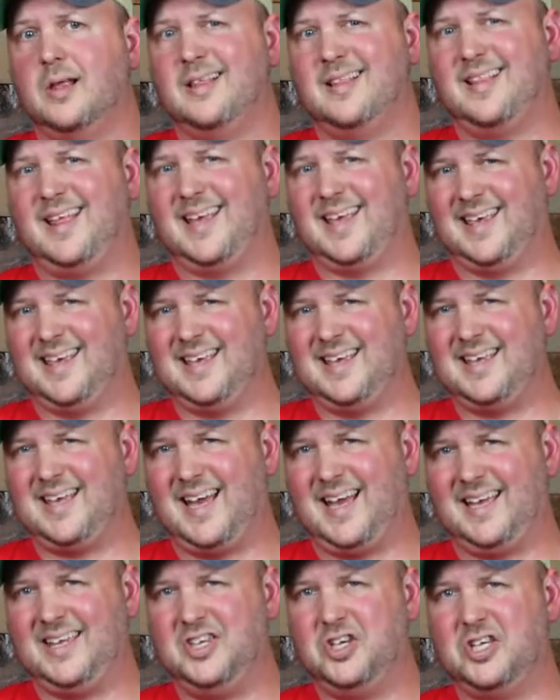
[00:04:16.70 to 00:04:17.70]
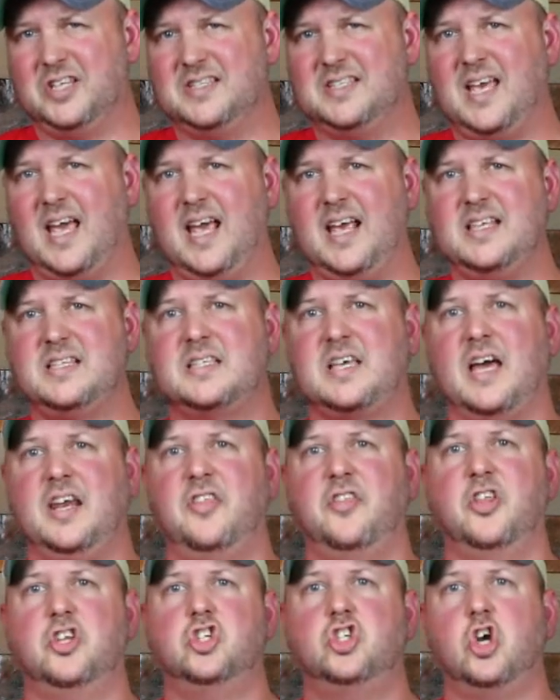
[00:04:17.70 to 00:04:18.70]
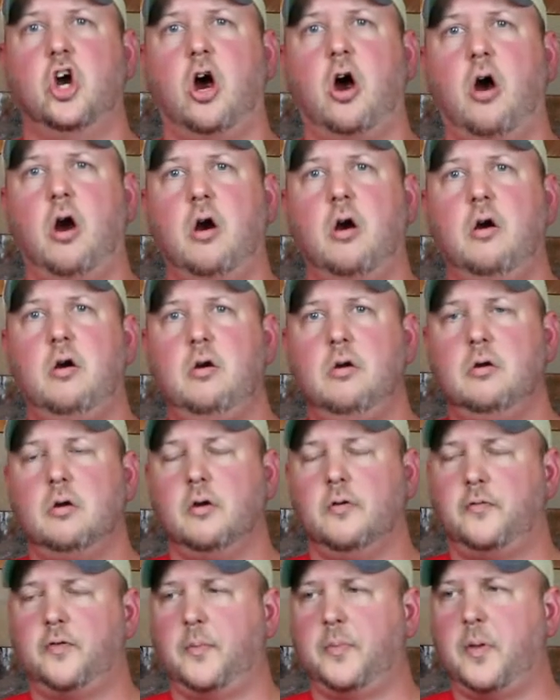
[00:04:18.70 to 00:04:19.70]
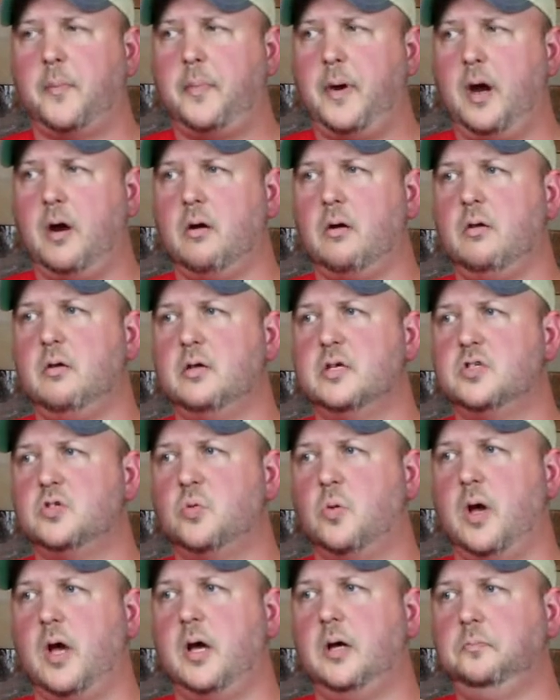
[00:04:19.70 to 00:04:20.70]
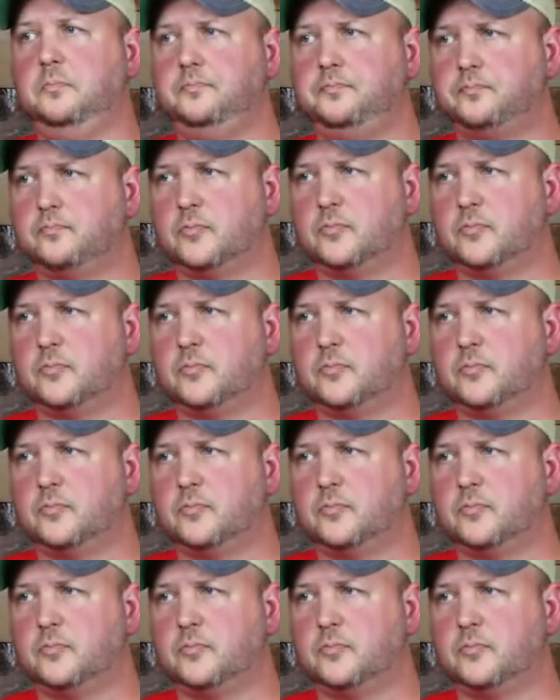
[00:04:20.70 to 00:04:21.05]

You can taste kind of the char from the barrel as well.